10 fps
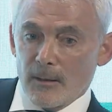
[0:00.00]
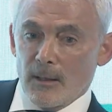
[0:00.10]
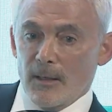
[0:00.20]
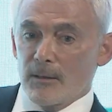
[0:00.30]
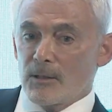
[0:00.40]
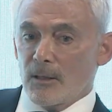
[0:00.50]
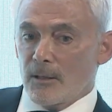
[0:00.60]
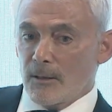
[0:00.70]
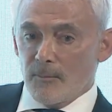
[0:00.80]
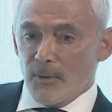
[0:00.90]
India
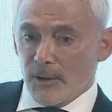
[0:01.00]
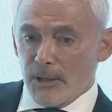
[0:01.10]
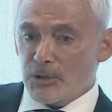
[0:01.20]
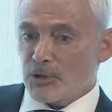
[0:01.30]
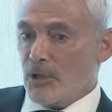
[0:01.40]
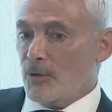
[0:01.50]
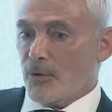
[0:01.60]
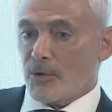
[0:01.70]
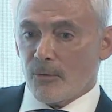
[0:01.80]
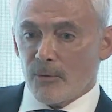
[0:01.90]
and Malaysia,
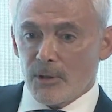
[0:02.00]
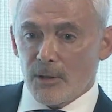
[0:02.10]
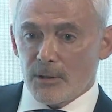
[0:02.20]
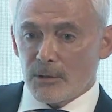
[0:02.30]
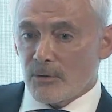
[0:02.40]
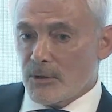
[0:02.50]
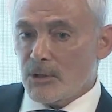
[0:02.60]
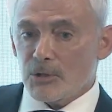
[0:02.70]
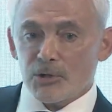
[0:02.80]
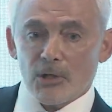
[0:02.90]
North Korea and
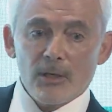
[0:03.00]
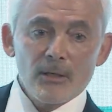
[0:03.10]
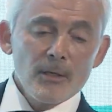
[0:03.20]
Indonesia,